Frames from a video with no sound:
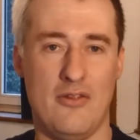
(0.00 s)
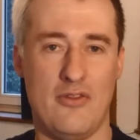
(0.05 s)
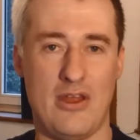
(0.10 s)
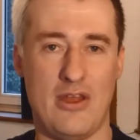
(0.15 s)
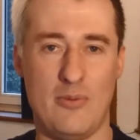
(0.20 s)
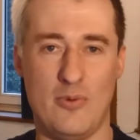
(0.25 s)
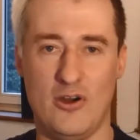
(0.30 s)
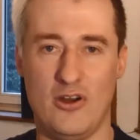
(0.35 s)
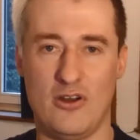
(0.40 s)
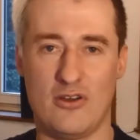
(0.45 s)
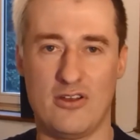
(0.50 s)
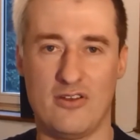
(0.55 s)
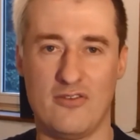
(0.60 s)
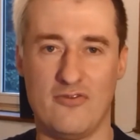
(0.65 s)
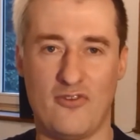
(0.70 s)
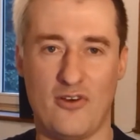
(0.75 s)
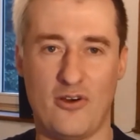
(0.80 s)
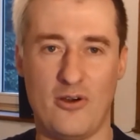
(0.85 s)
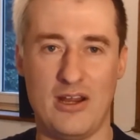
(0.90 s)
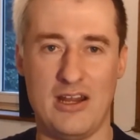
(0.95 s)
they were looking
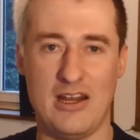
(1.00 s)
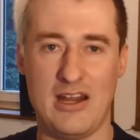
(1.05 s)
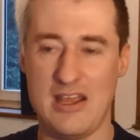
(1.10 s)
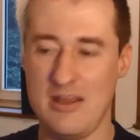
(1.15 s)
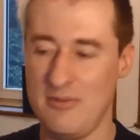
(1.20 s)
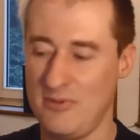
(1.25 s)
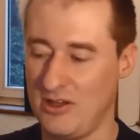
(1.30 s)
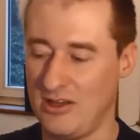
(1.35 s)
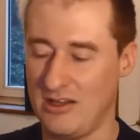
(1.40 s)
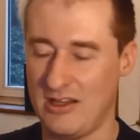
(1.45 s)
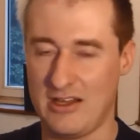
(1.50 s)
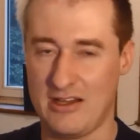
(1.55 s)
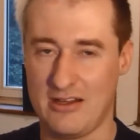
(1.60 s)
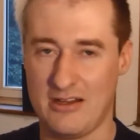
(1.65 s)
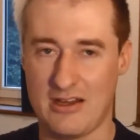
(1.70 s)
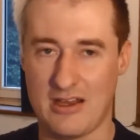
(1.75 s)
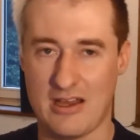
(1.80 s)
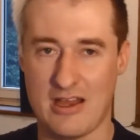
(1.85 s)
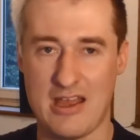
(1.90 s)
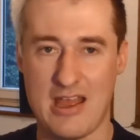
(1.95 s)
for a label,
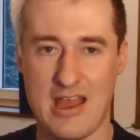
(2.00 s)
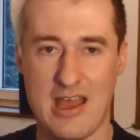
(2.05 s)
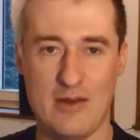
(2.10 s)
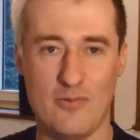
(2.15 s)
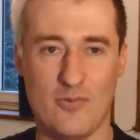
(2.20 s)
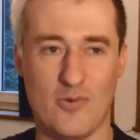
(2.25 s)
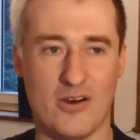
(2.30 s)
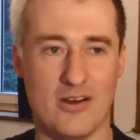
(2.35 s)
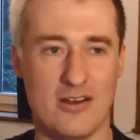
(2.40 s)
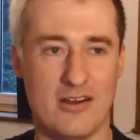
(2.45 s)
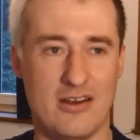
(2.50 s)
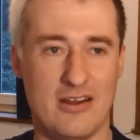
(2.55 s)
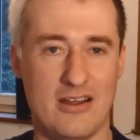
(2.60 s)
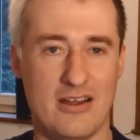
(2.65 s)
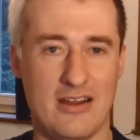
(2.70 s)
and I had one,